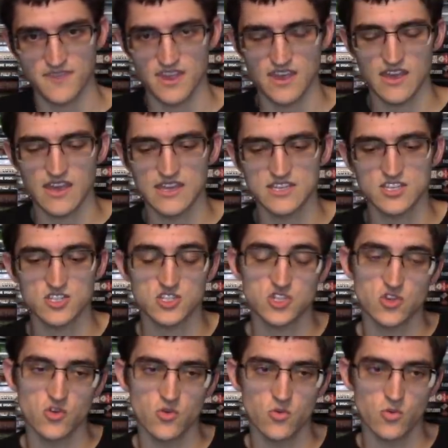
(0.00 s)
And
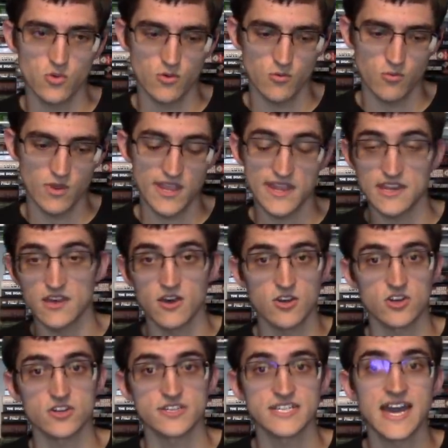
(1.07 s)
so when
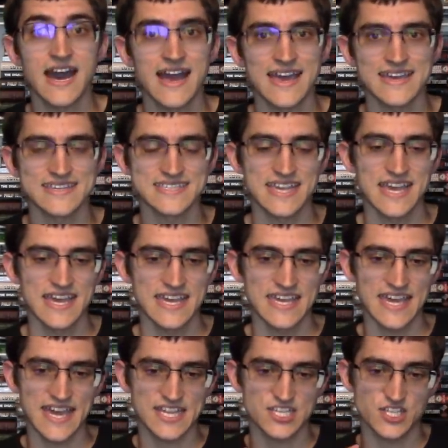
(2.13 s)
Hunger dies,
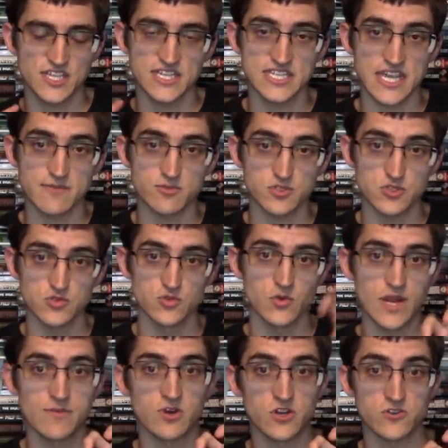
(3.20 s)
he actually is able to
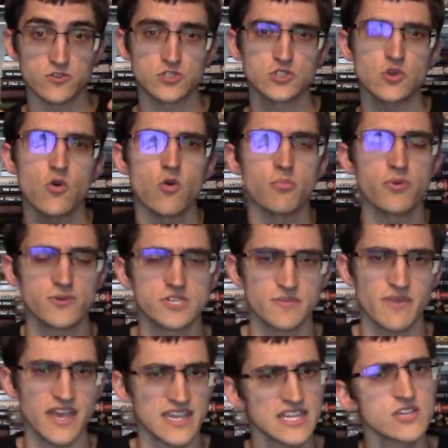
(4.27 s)
grab Hunger's soul, push it
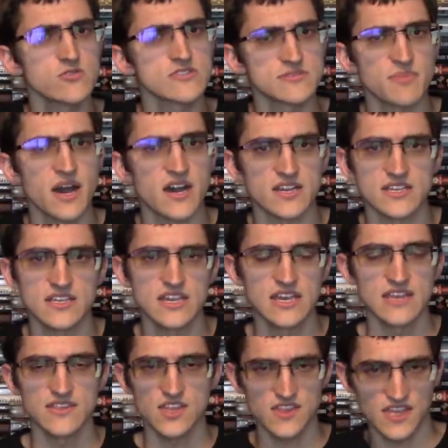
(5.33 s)
back into his body,
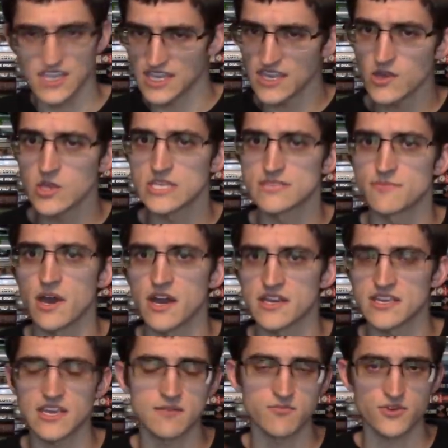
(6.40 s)
then they heal his
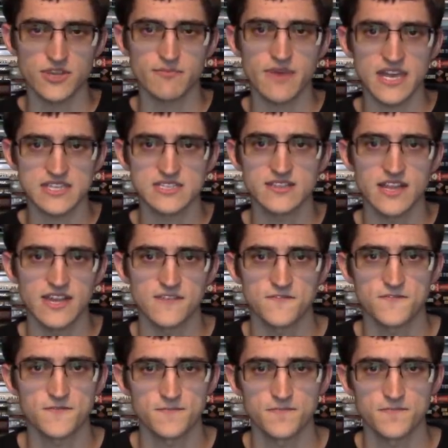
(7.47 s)
body and bring him back to life.